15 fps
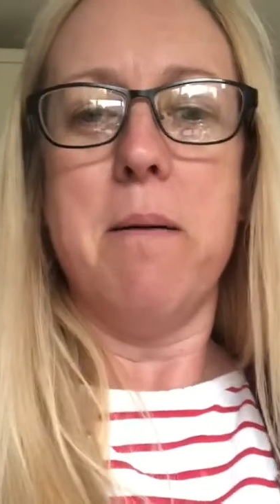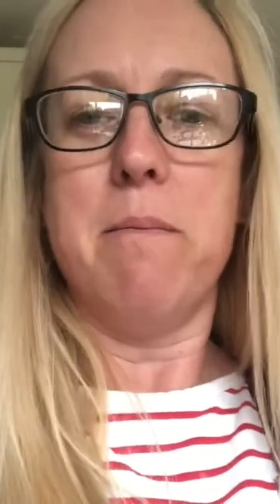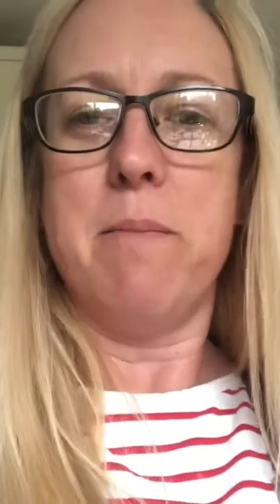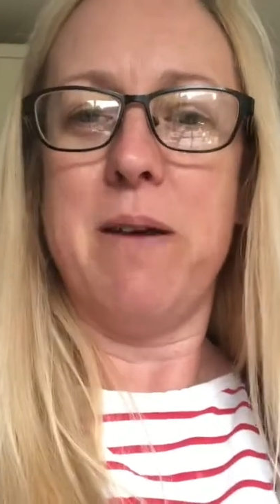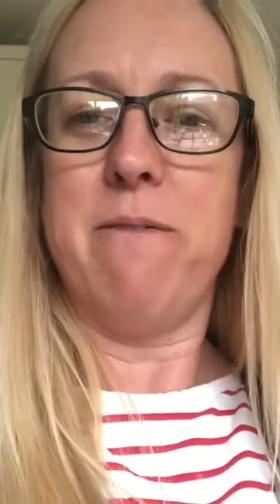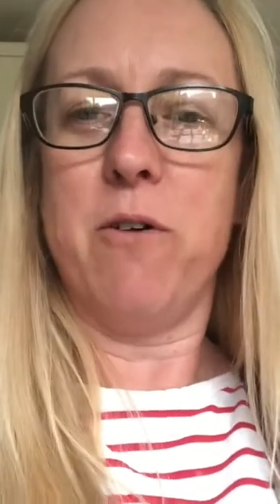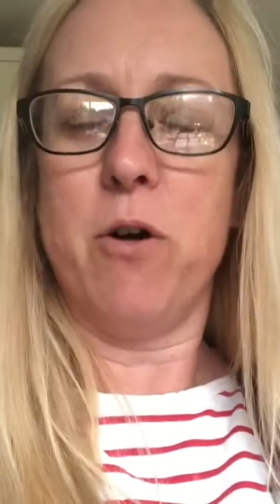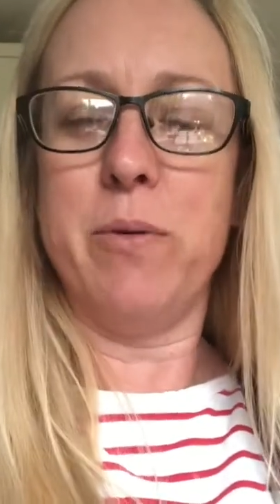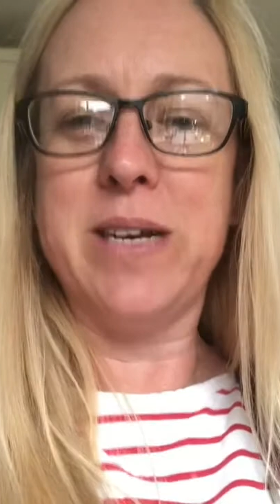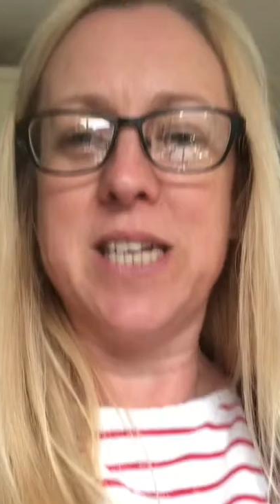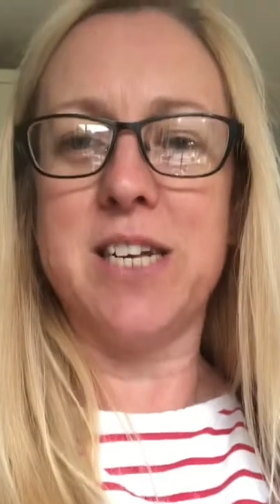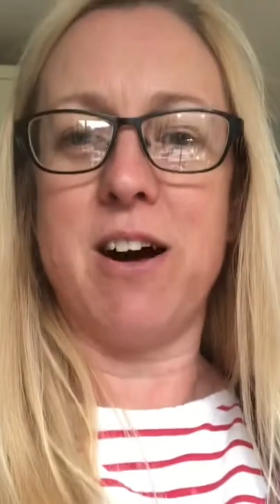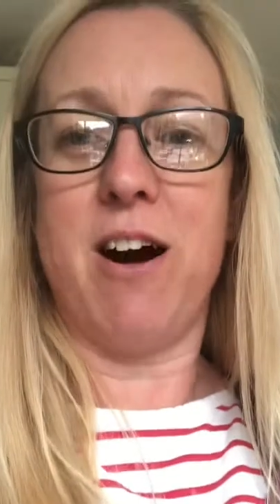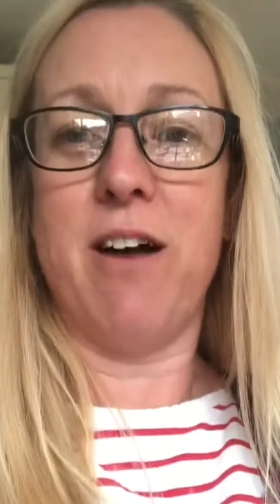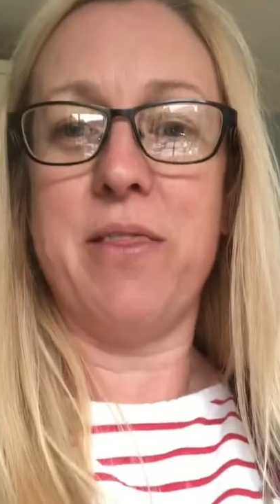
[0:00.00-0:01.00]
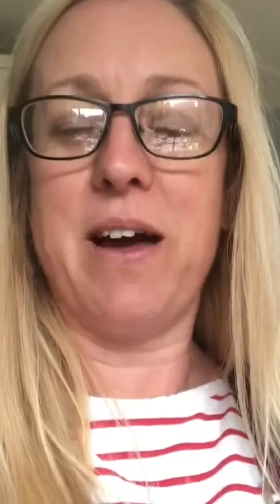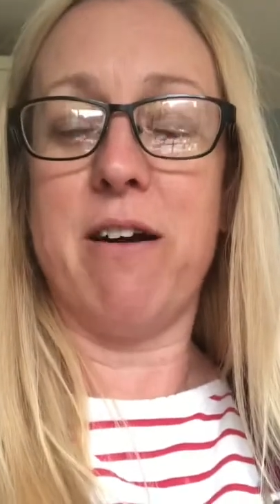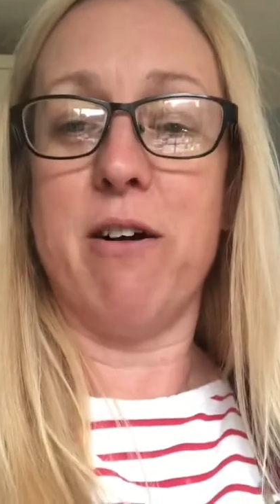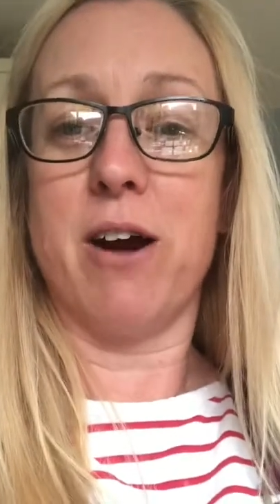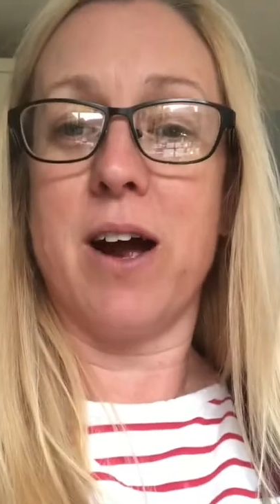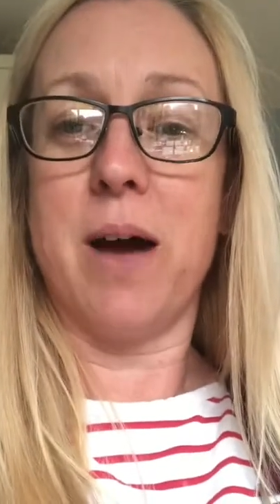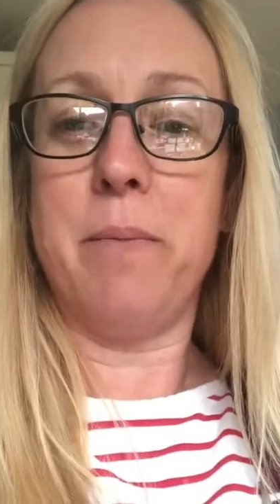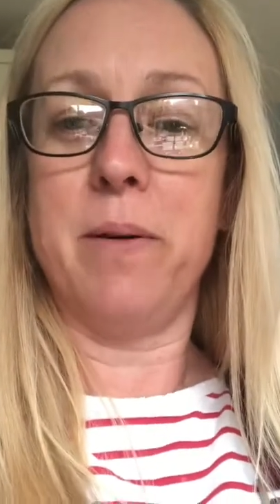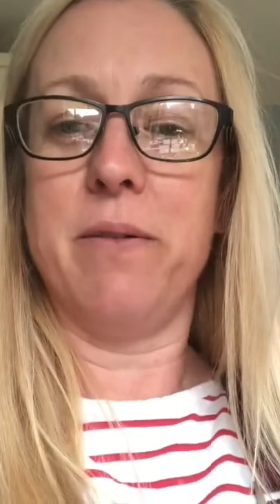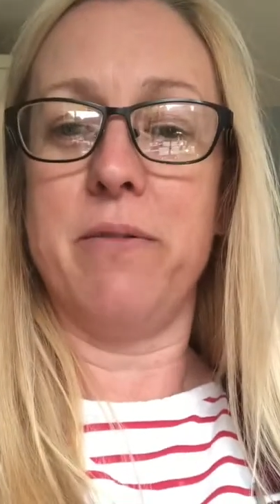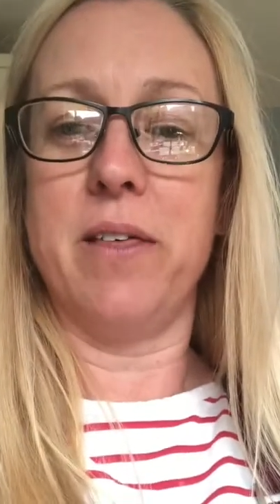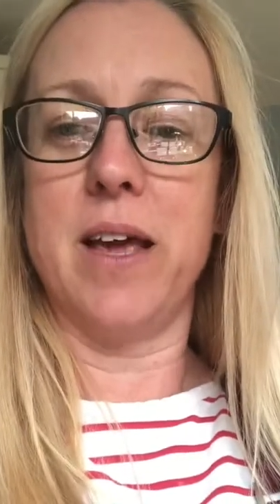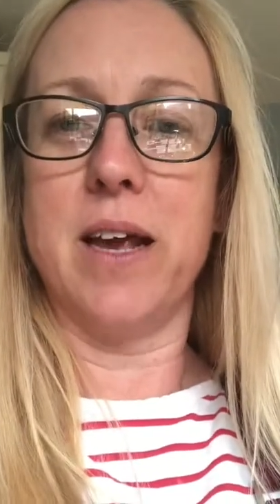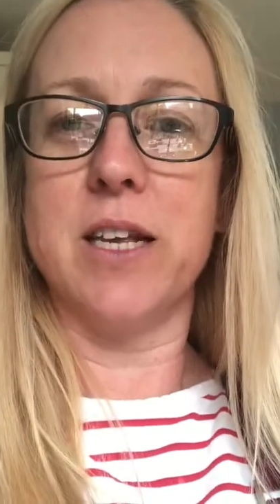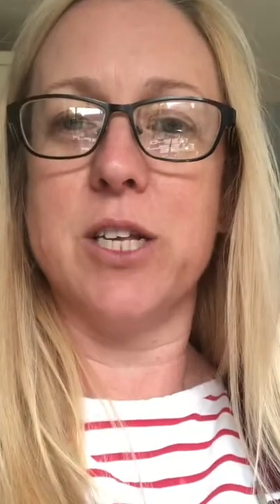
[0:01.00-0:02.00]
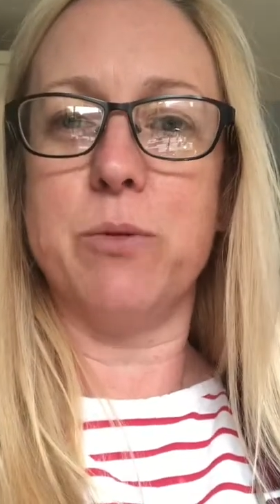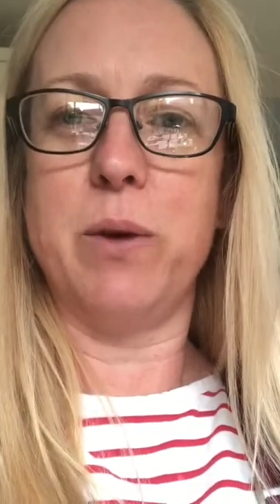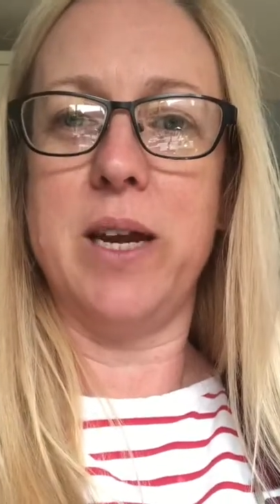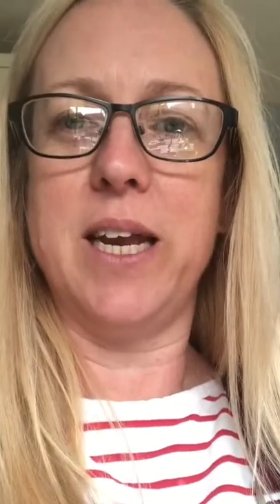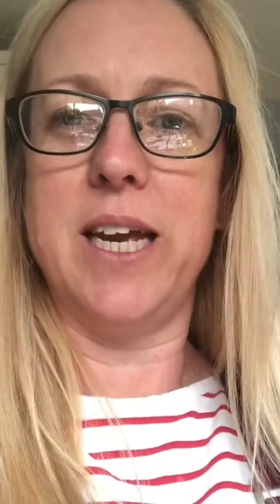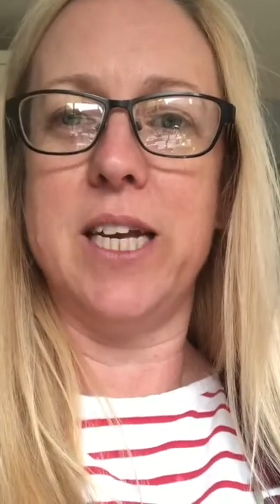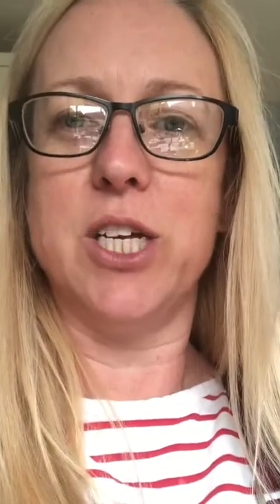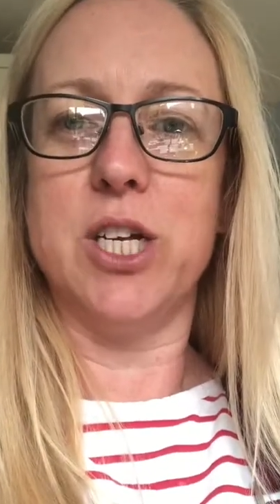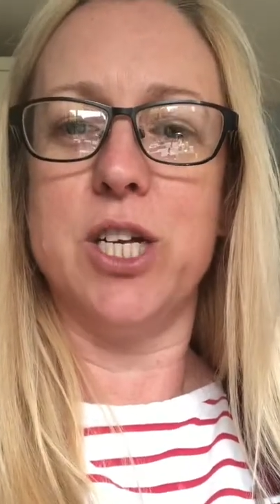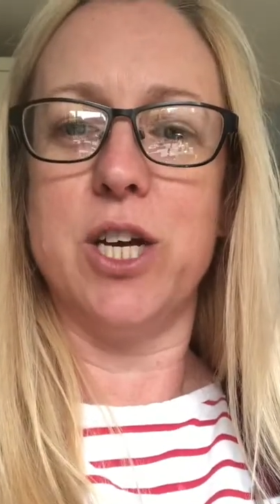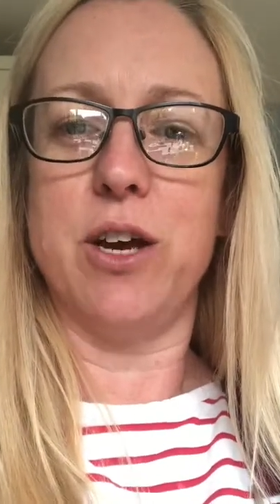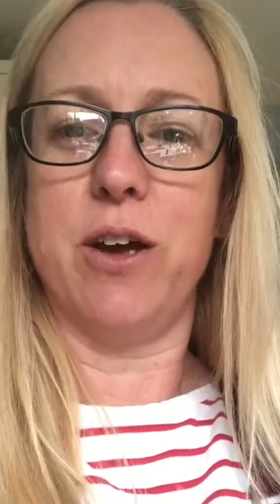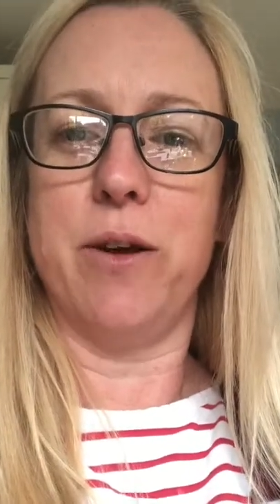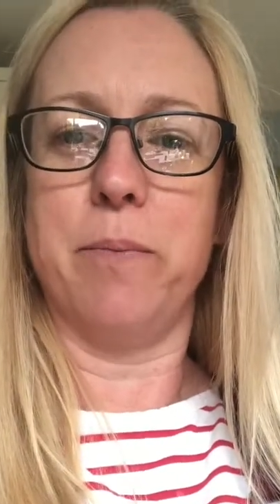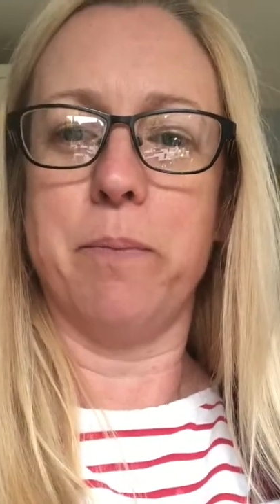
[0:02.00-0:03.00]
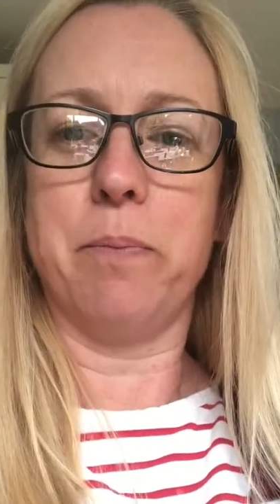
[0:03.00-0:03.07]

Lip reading: Before we start, there are a couple of things we need to do.